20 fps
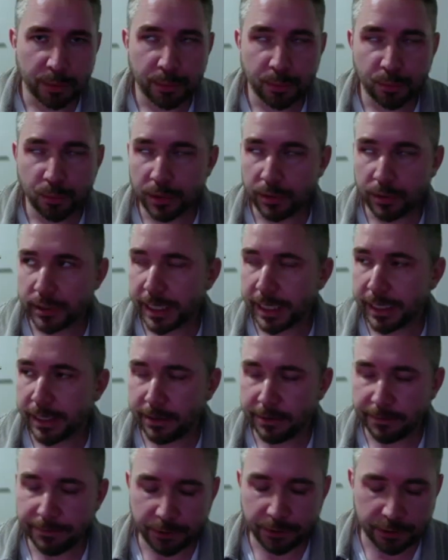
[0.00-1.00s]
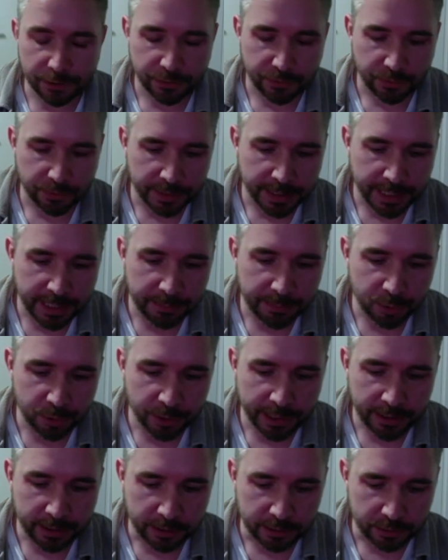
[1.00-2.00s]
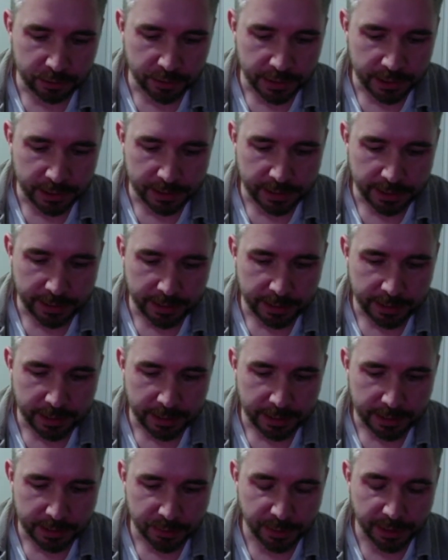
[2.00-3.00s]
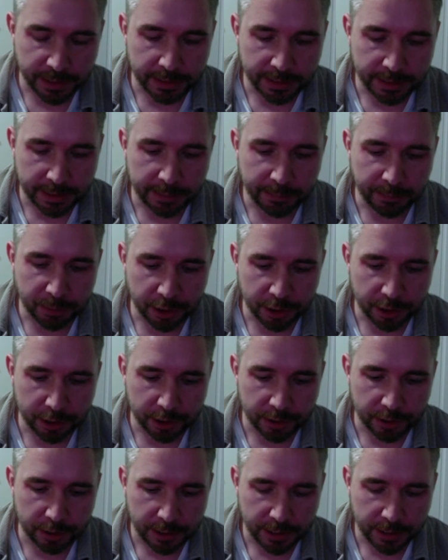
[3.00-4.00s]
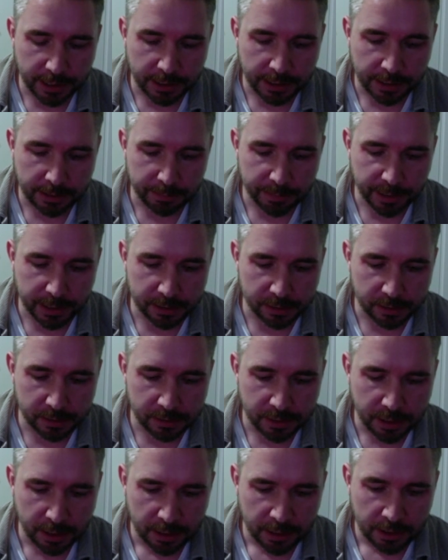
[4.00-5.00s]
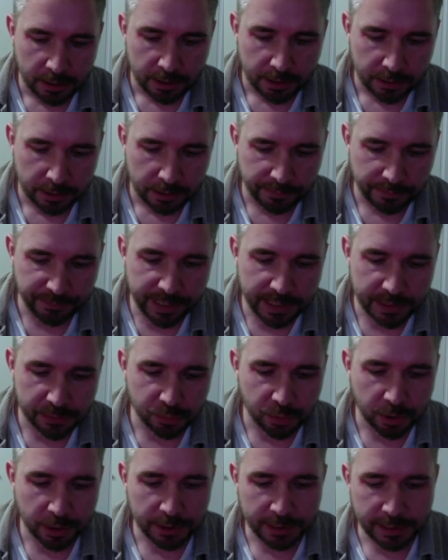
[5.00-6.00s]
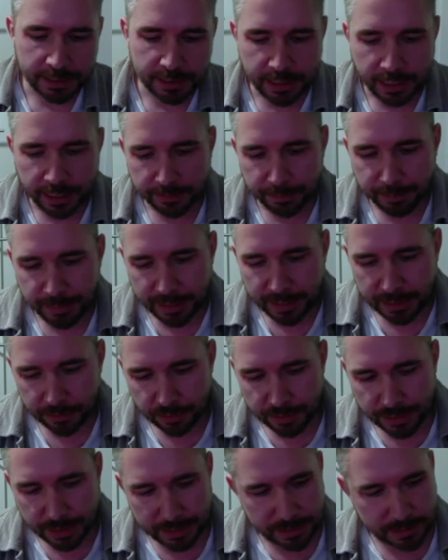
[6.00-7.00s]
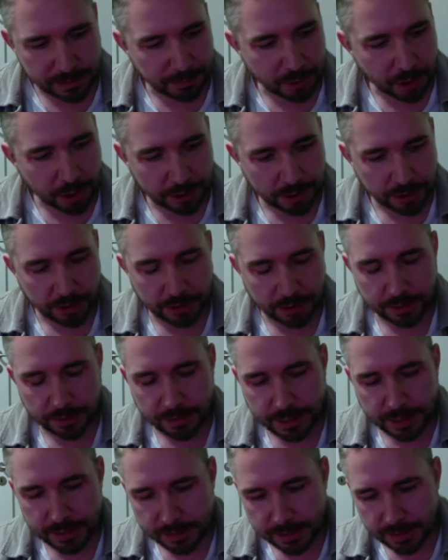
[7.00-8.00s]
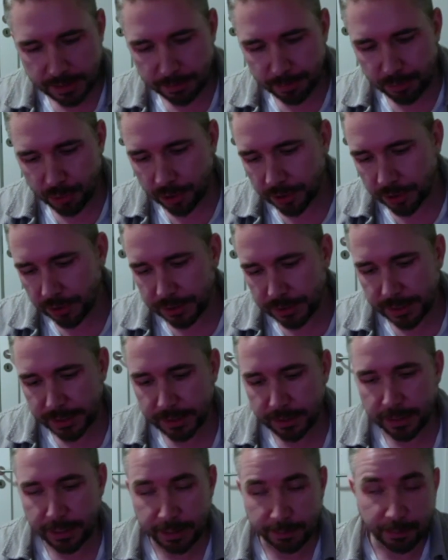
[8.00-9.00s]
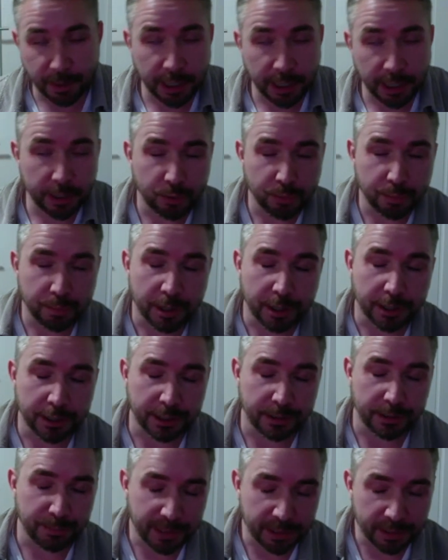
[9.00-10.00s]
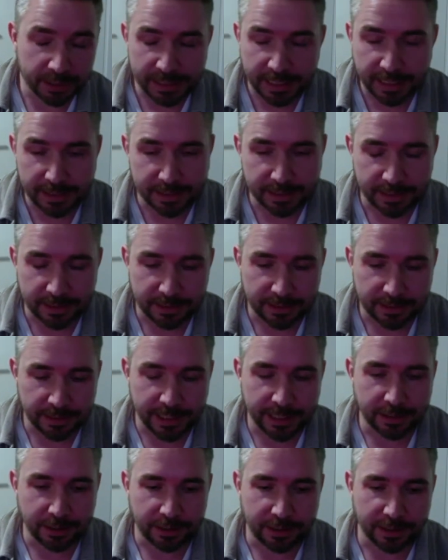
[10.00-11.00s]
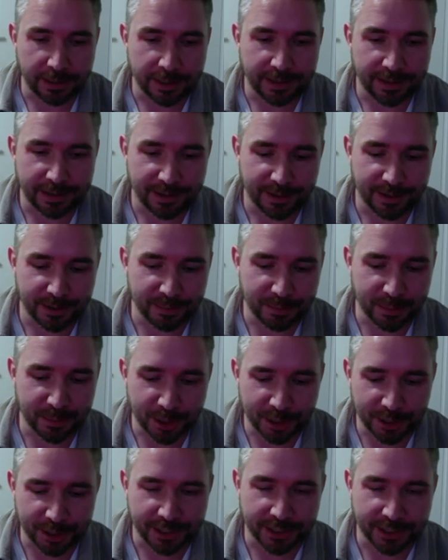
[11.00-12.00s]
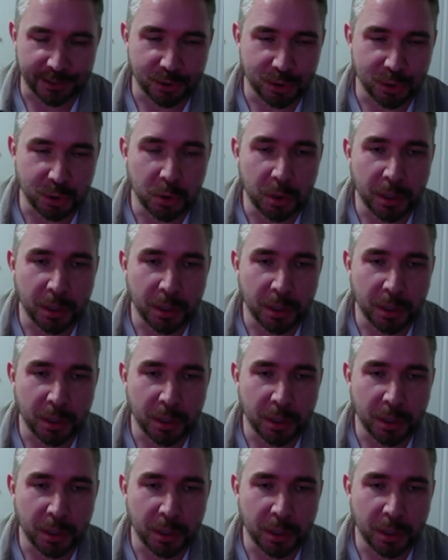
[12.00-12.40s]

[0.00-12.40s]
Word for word: we're, we're taking it first to the neighboring countries like uh, Sweden and Denmark, um, because phase one has kind of been test the market, test the product in in my home market because that's a legal uh, market I know.